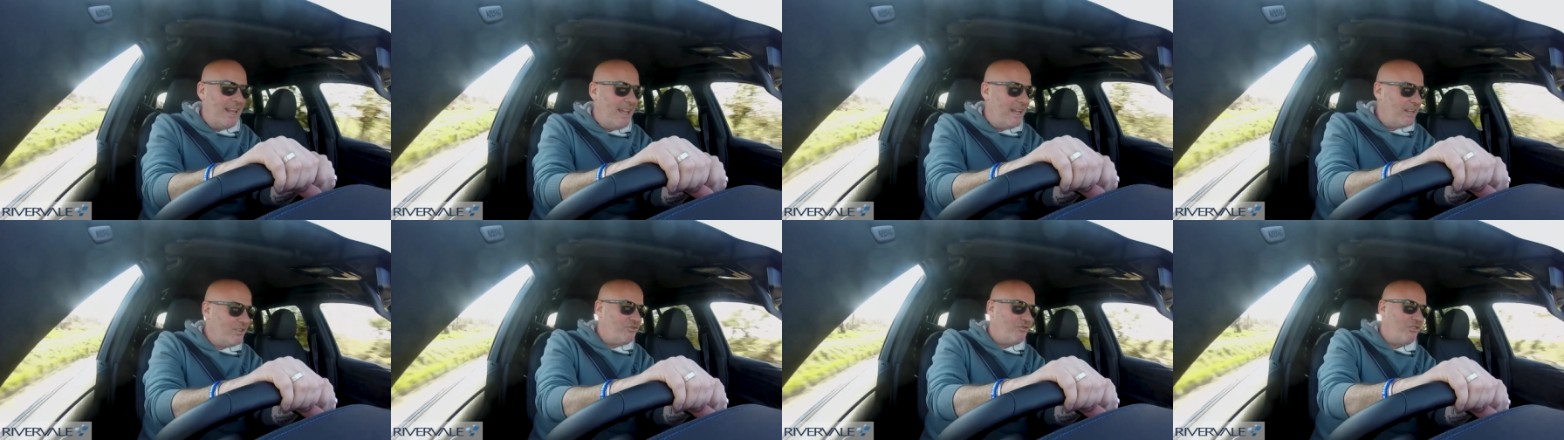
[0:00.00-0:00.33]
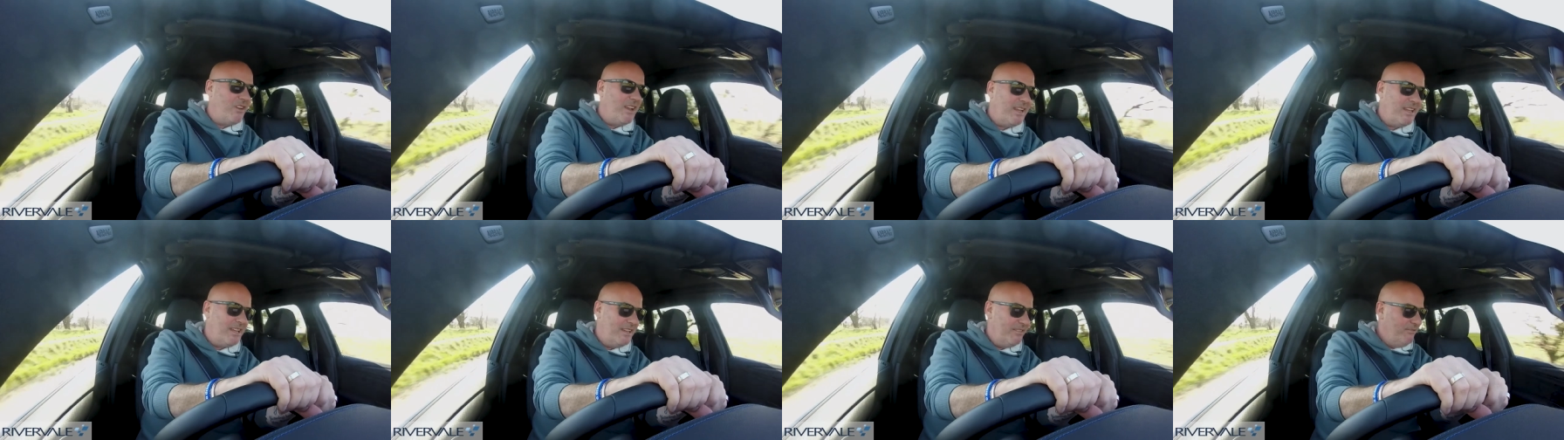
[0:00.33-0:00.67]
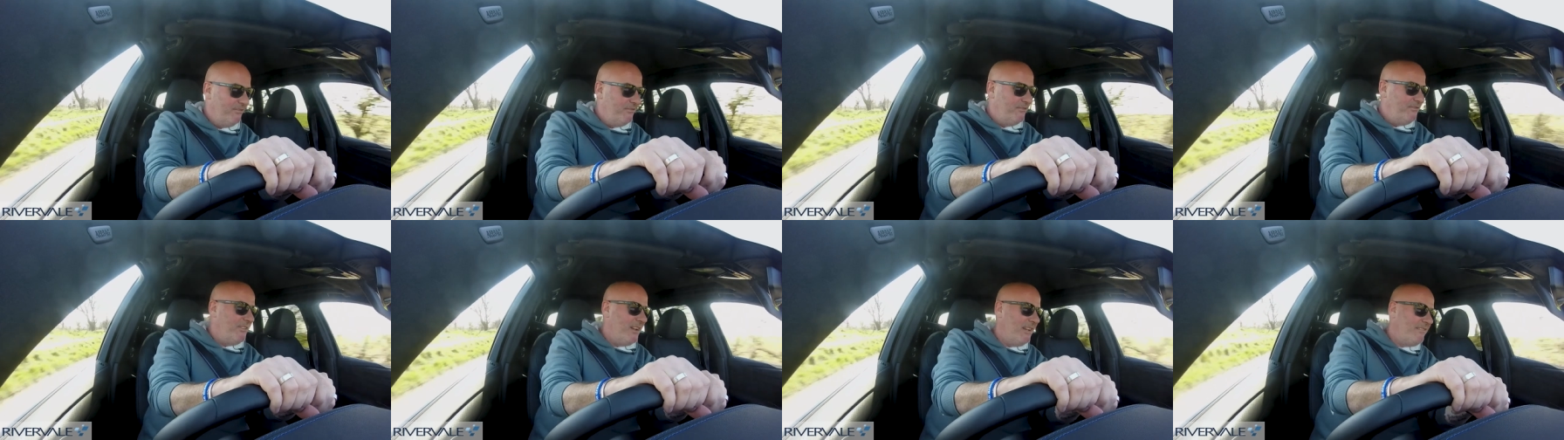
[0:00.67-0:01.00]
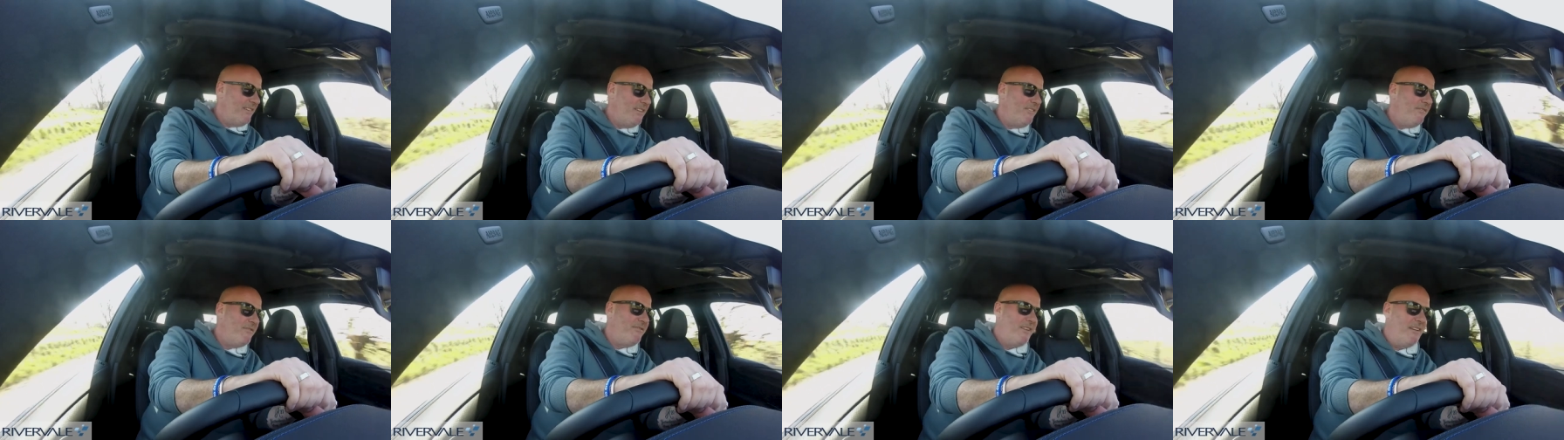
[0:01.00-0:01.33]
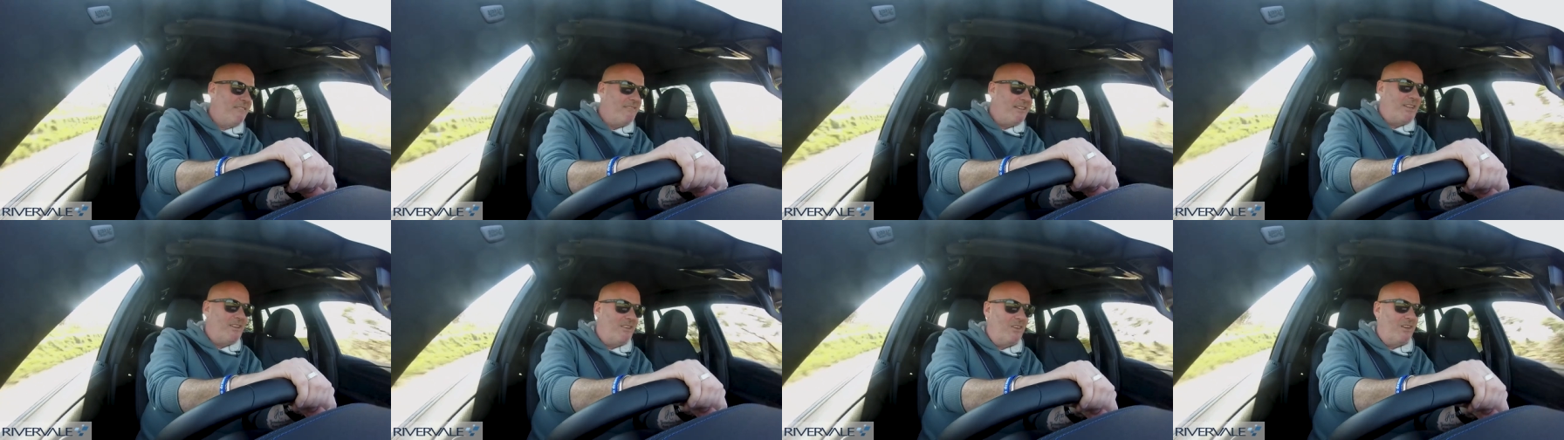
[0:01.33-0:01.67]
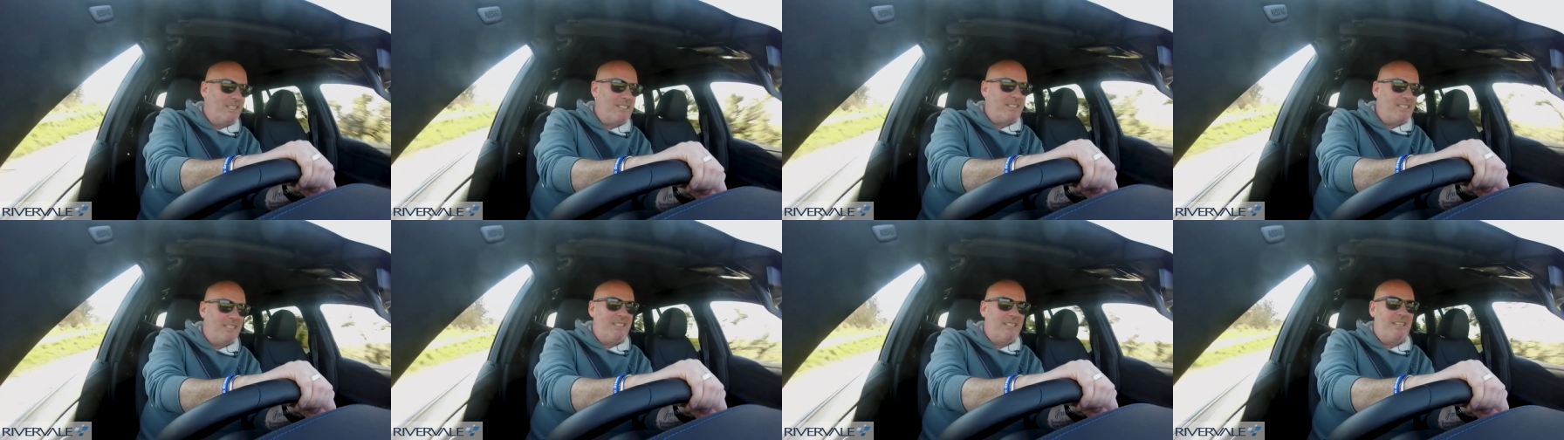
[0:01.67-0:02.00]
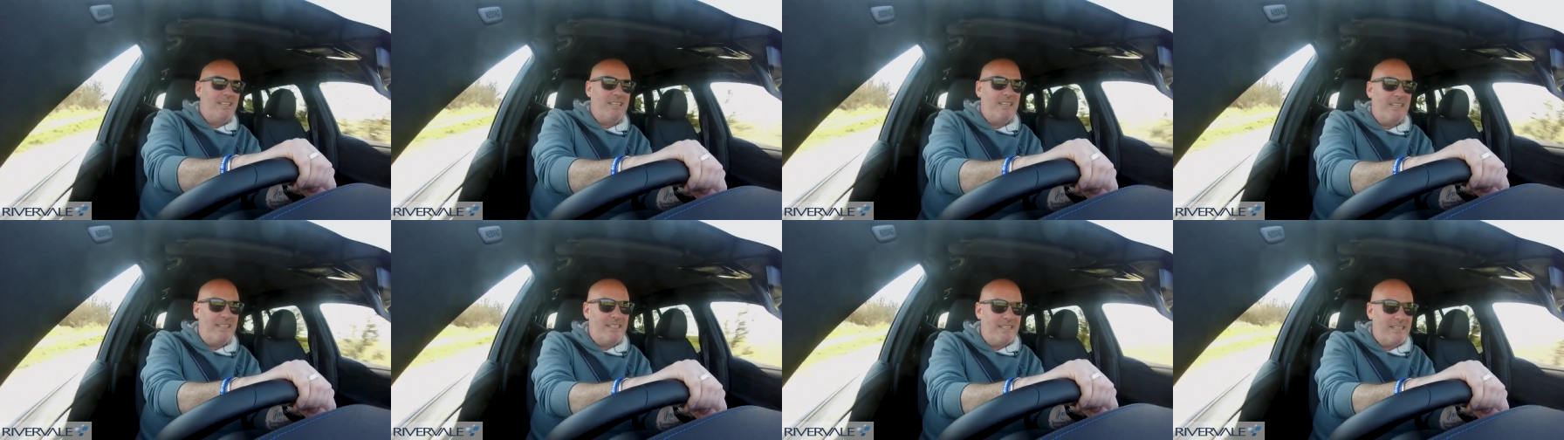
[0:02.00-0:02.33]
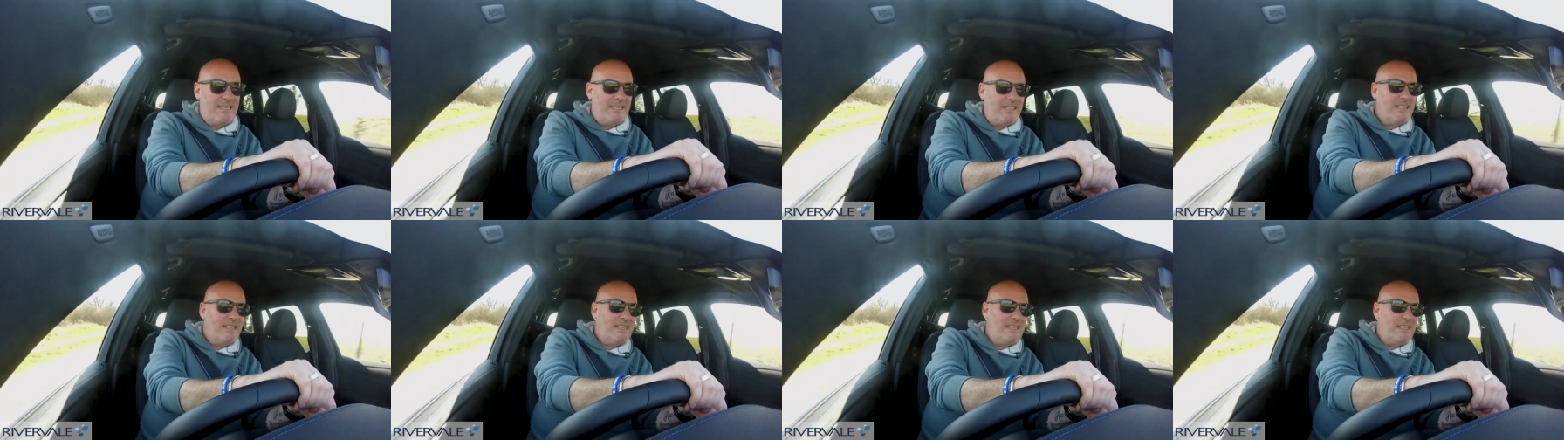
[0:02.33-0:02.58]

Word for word: electric. Very, very nice indeed.